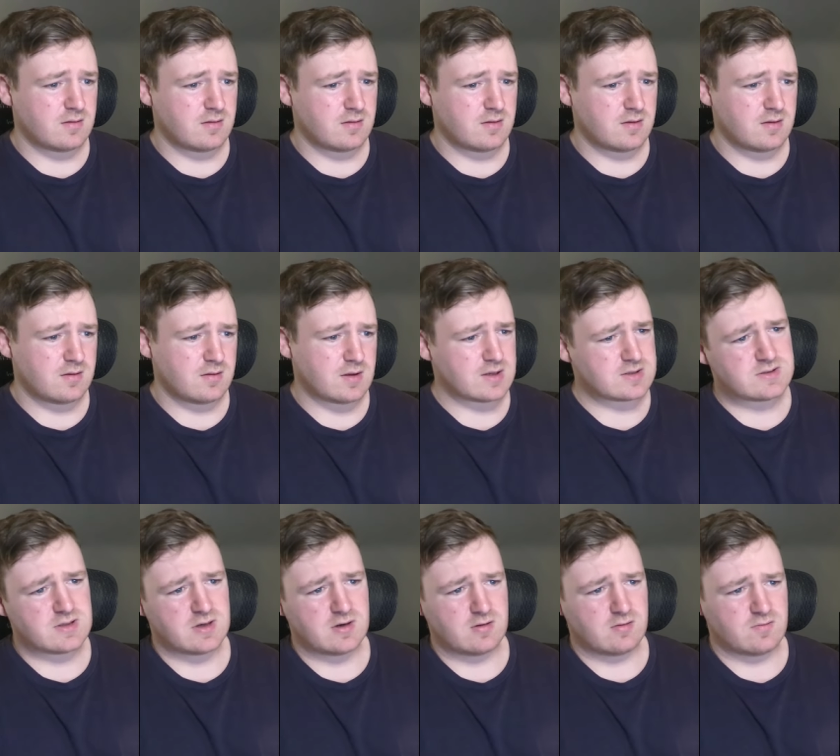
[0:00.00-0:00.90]

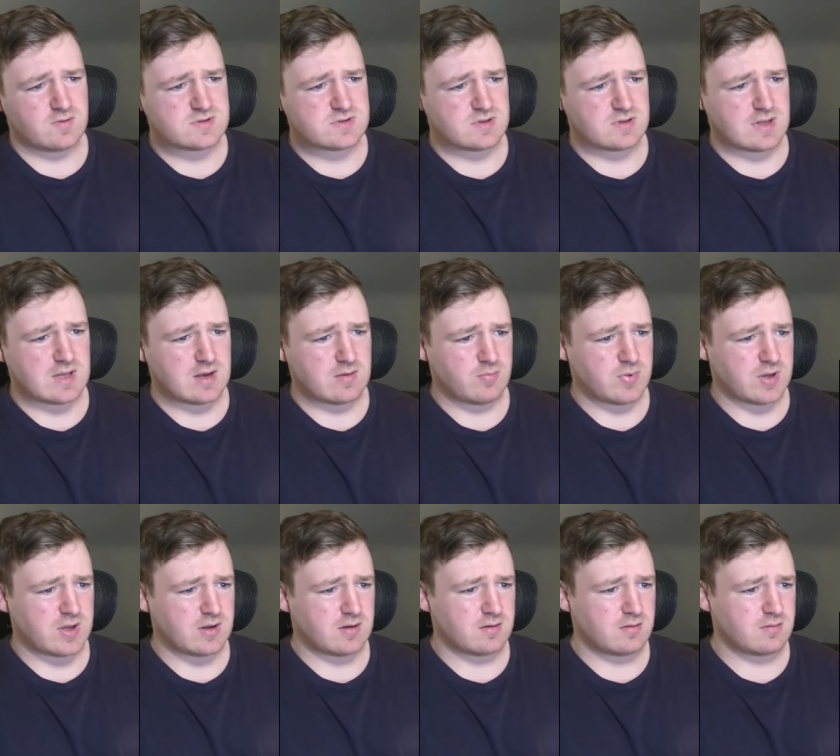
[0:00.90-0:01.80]
Actually, no, it wasn't that
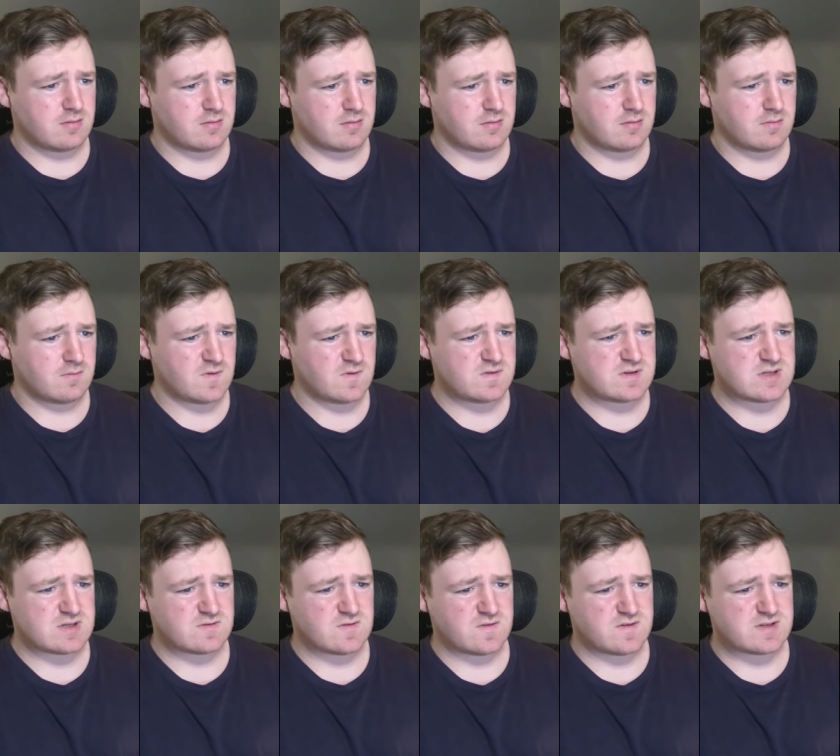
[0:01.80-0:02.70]
bad.
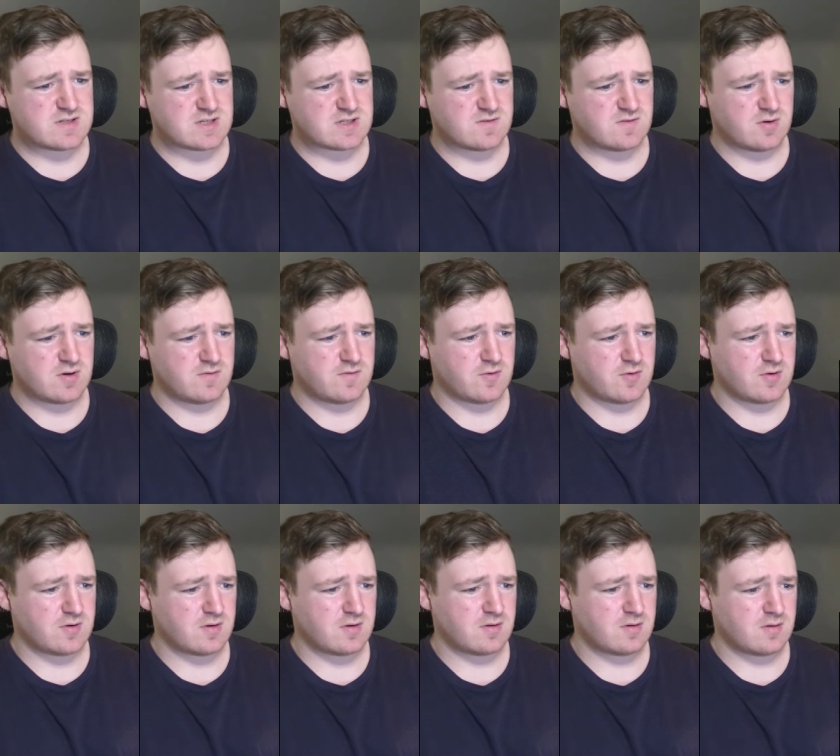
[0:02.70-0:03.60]

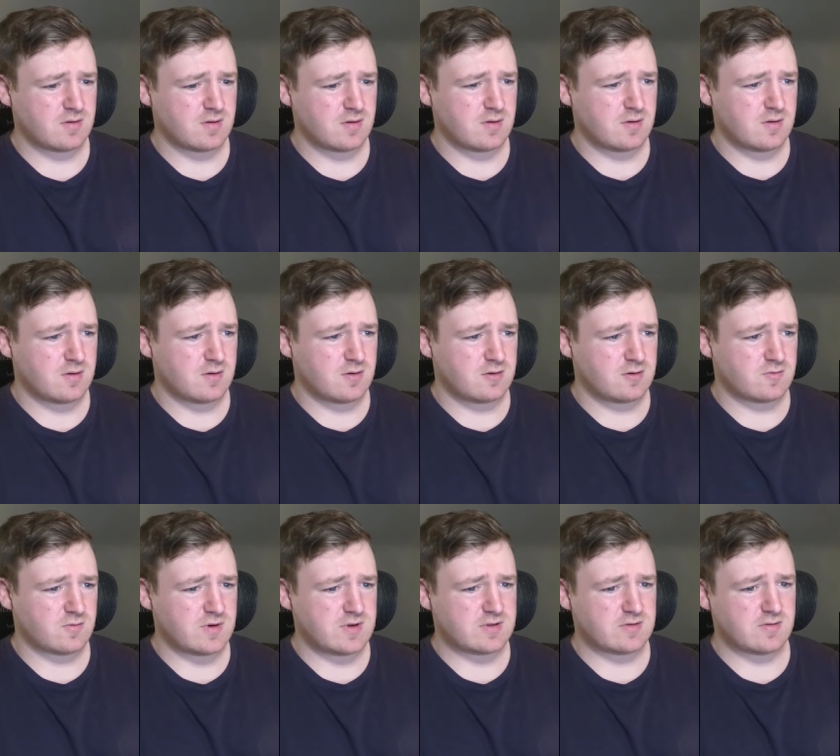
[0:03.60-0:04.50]
56-44,
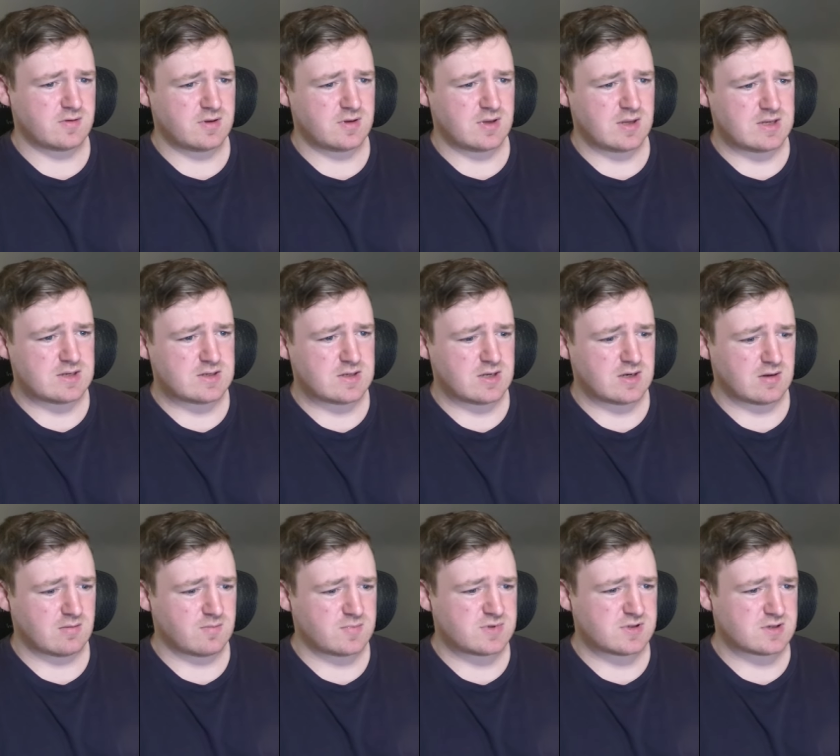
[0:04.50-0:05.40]
23-18
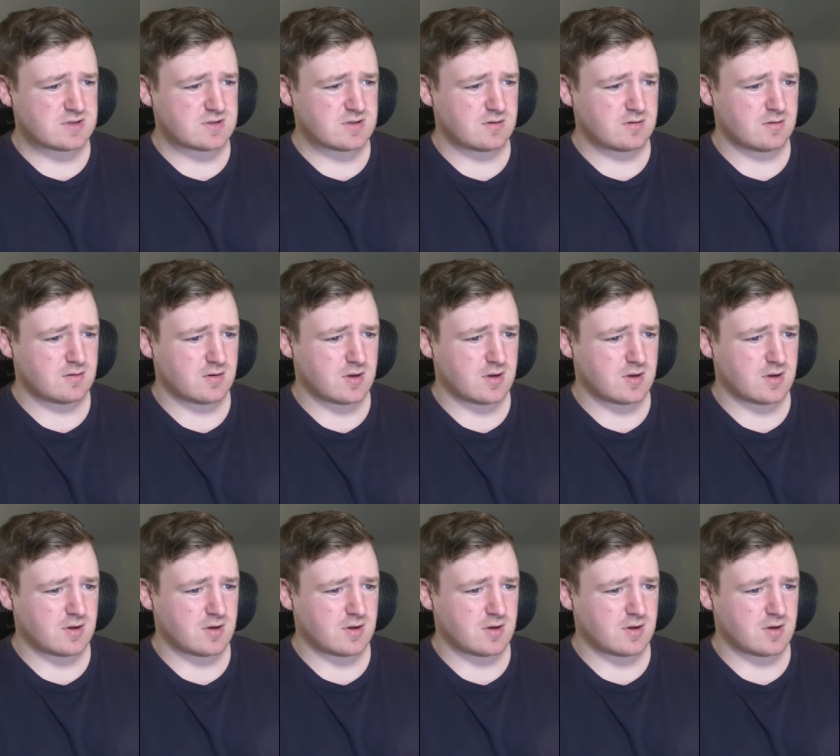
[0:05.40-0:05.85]
on possession.